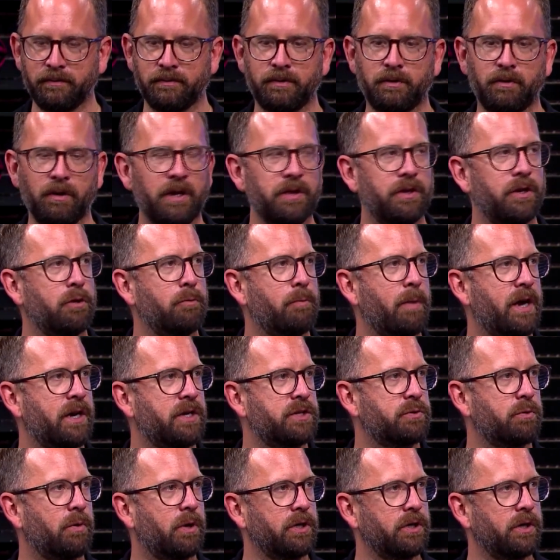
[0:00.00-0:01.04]
Great that you met
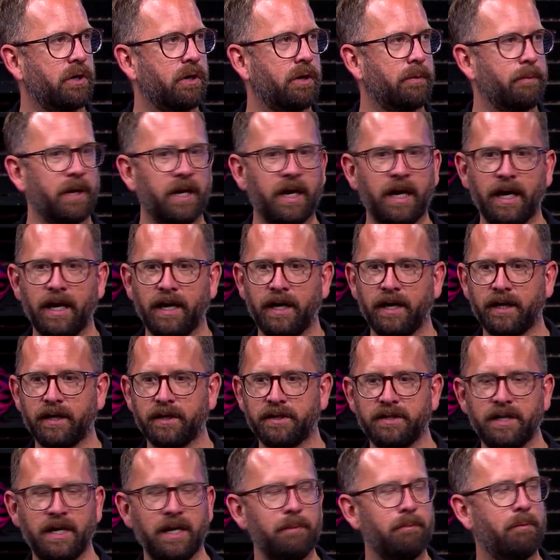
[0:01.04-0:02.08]
us one, you're a mechanic, a
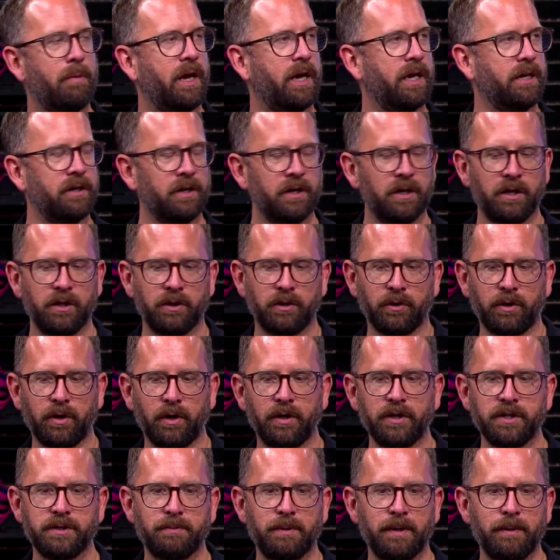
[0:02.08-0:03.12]
teammate. Look at
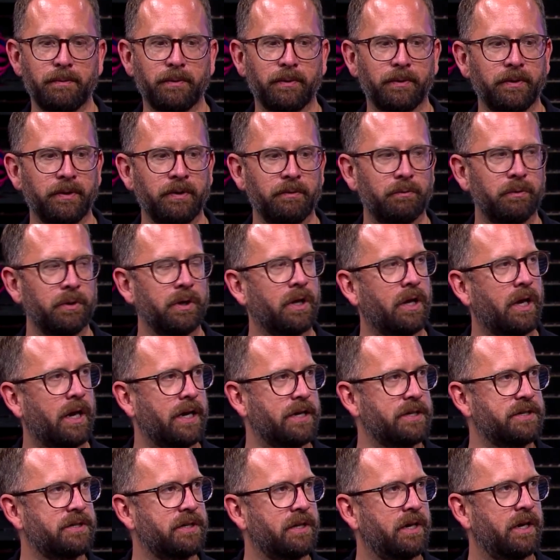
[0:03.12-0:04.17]
all these people.
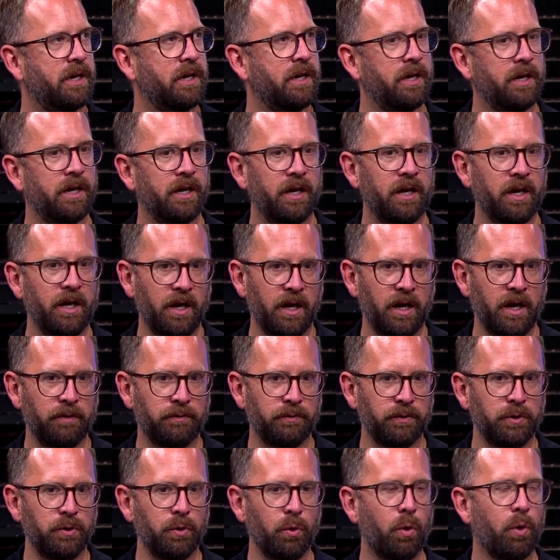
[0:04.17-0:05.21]
Realize,
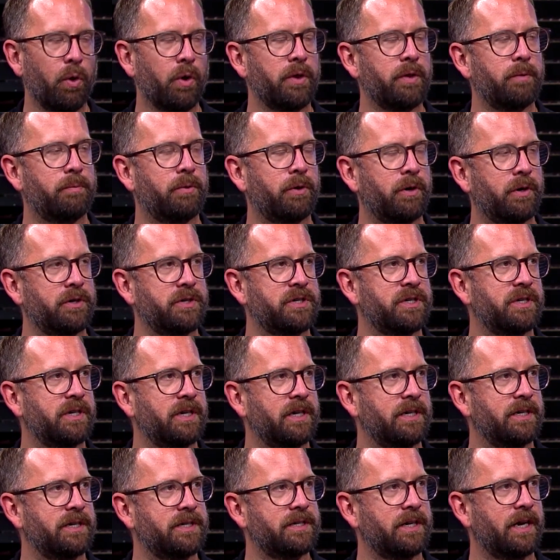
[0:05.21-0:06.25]
if you're the person
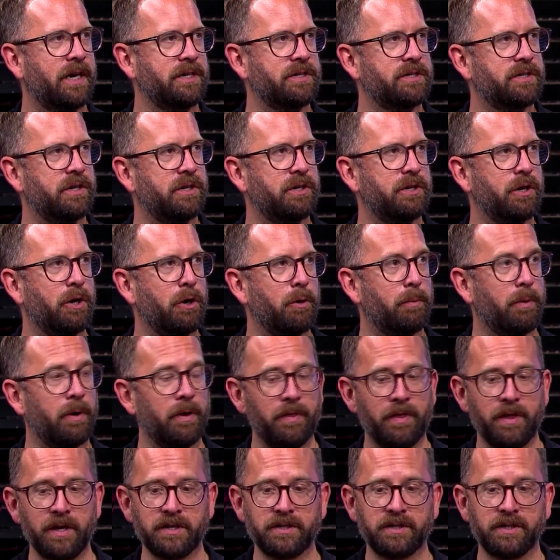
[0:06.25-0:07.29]
that decides to dope
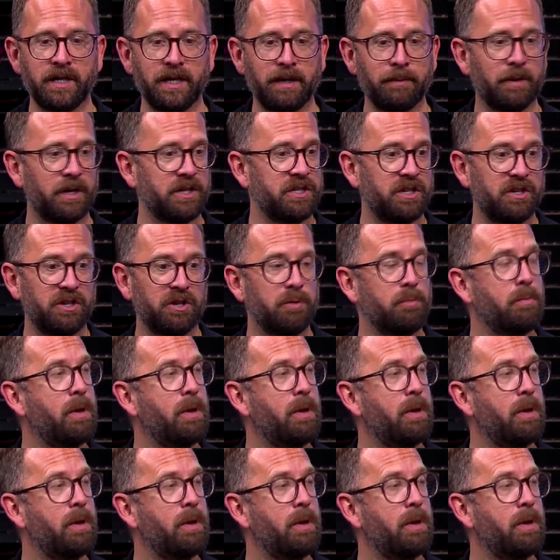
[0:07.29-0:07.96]
on this team, I said, you know,